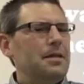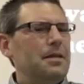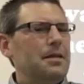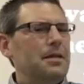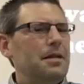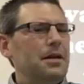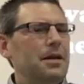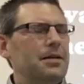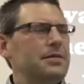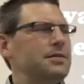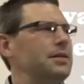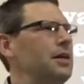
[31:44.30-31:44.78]

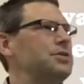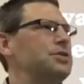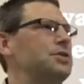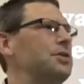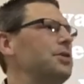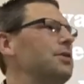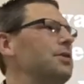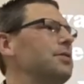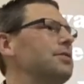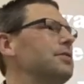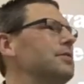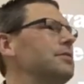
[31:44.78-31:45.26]
It's not
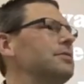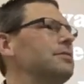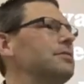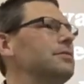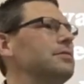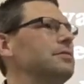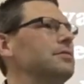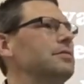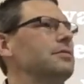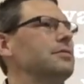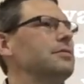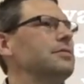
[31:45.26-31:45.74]
true.
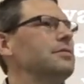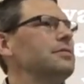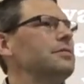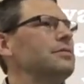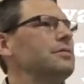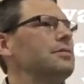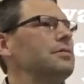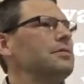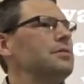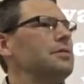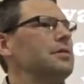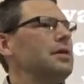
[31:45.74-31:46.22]

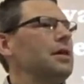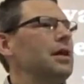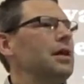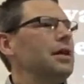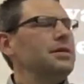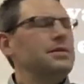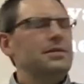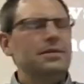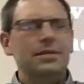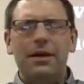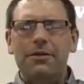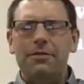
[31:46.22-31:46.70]

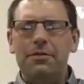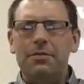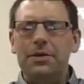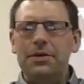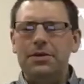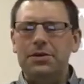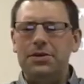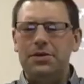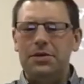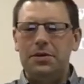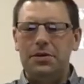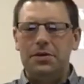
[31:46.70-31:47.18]
It's never
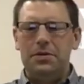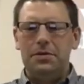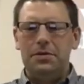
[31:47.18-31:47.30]
been true.